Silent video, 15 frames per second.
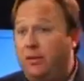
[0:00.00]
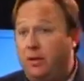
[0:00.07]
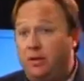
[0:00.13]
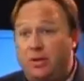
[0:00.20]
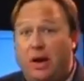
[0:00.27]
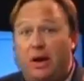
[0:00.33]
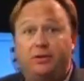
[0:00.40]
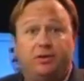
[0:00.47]

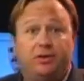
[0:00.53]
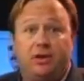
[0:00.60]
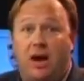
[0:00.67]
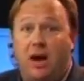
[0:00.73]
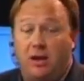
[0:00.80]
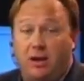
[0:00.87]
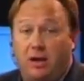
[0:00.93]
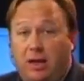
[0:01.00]
and the entire
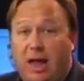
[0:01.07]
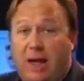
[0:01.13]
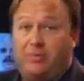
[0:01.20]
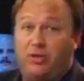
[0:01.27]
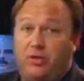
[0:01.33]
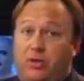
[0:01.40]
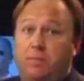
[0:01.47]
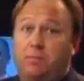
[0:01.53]
society
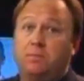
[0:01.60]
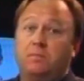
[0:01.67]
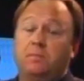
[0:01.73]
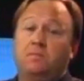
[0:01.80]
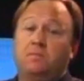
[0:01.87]
collapses.